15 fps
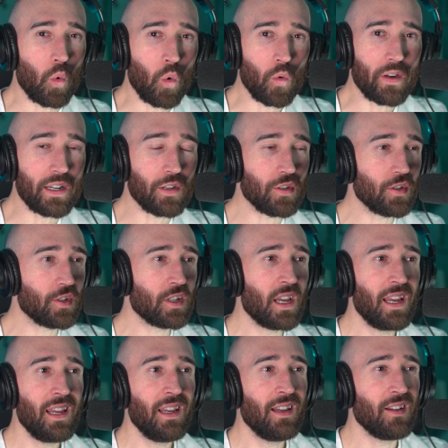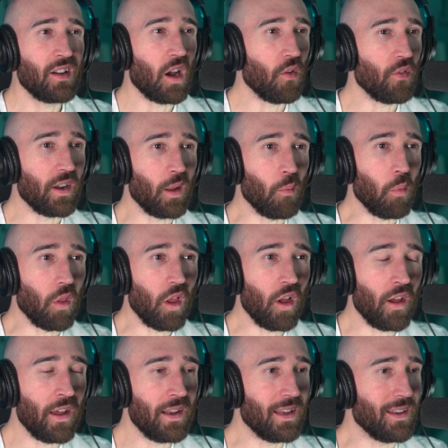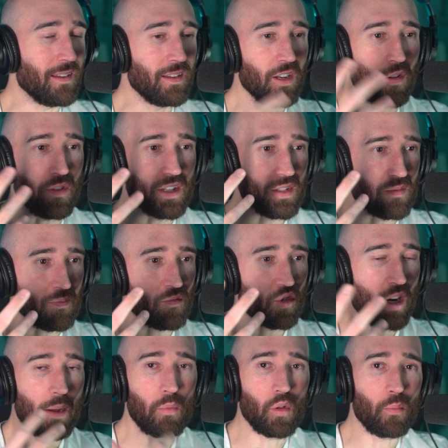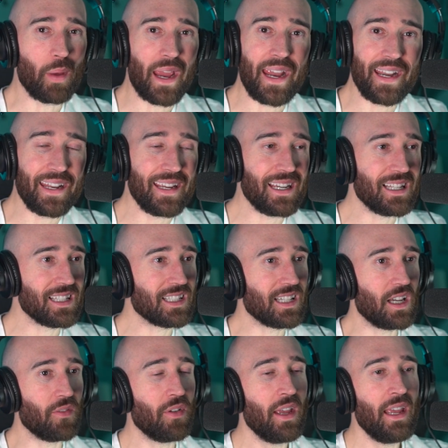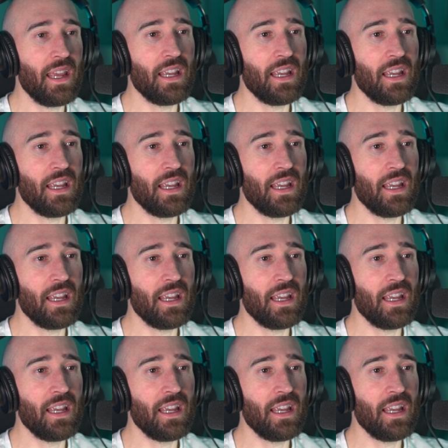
warriors, covered in blood, and you know this tribal painting and stuff.